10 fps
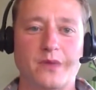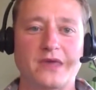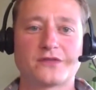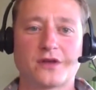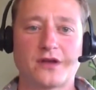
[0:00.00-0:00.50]

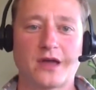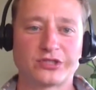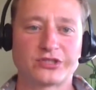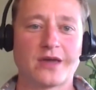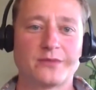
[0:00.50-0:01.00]
based on how
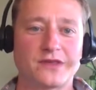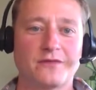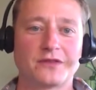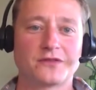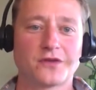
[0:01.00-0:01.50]
much time is
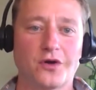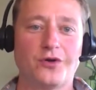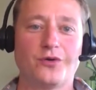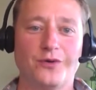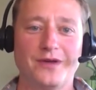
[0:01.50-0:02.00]
given. So
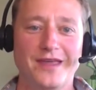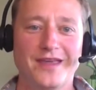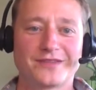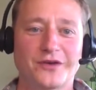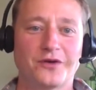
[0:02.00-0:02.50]

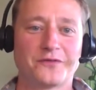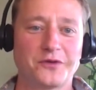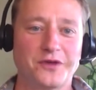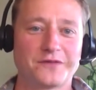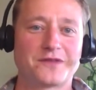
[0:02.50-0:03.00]

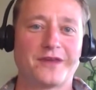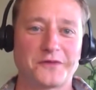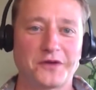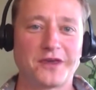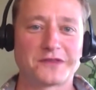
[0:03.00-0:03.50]

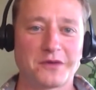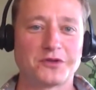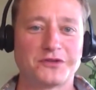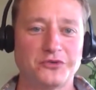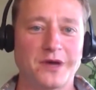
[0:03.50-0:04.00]
if you give
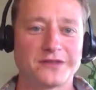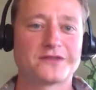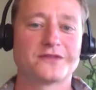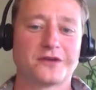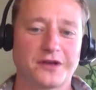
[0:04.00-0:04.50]
someone 2
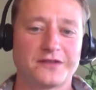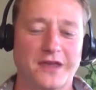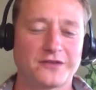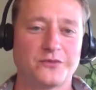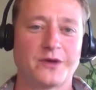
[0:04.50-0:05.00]
months, they're going to
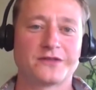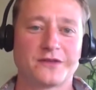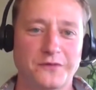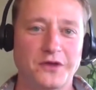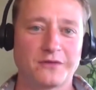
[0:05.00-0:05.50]
take 2 months.
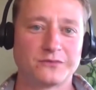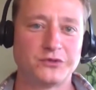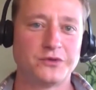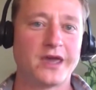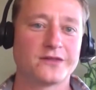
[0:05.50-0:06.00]
If you give them
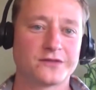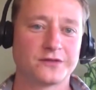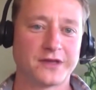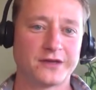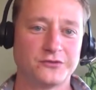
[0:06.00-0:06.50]
2 days, they'll
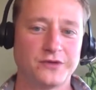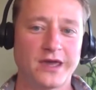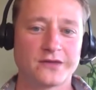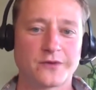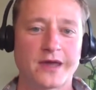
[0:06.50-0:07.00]
take 2
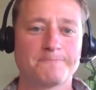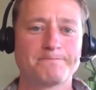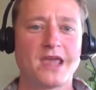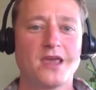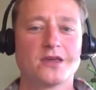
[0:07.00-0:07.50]
days, right?
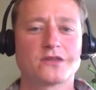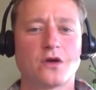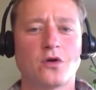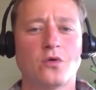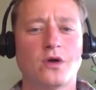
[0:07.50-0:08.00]

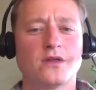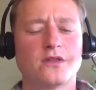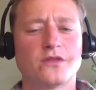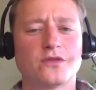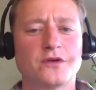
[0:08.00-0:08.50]
So
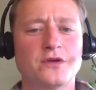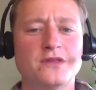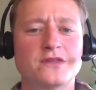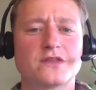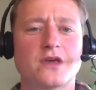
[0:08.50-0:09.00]
there
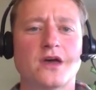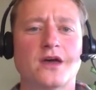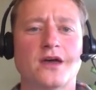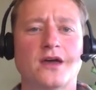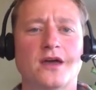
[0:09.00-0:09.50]
is
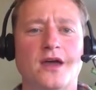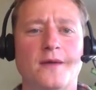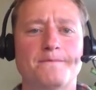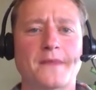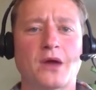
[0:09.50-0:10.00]
a
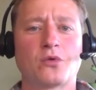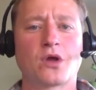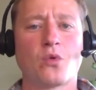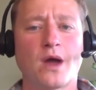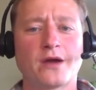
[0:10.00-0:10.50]

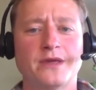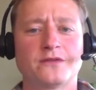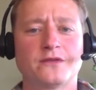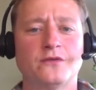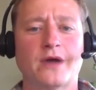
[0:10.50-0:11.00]

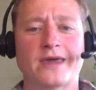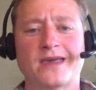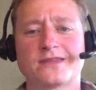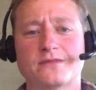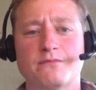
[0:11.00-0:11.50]
requirement to, I
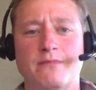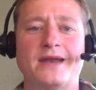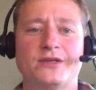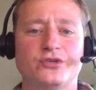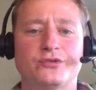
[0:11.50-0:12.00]
guess,
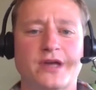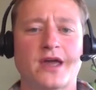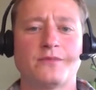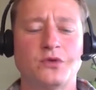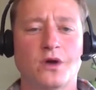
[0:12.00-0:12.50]
manage your
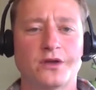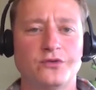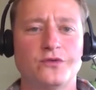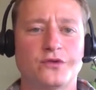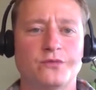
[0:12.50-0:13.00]
time. You want to
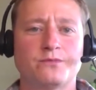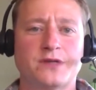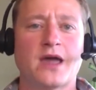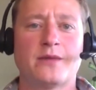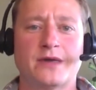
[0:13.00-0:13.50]
use your
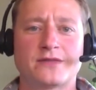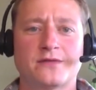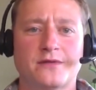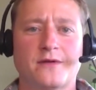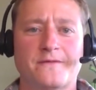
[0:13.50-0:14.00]
time as
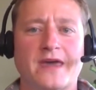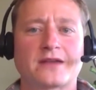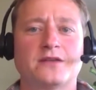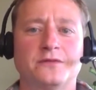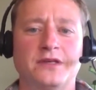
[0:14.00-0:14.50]

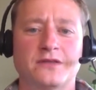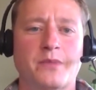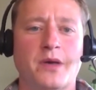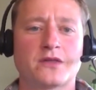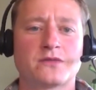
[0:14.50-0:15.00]
effectively as
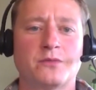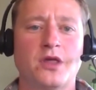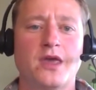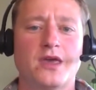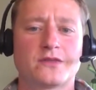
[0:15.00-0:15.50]
possible,
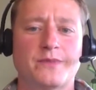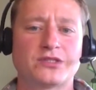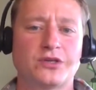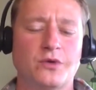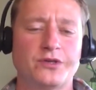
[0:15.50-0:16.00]

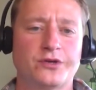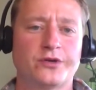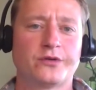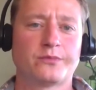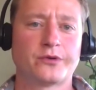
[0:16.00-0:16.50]
especially when you're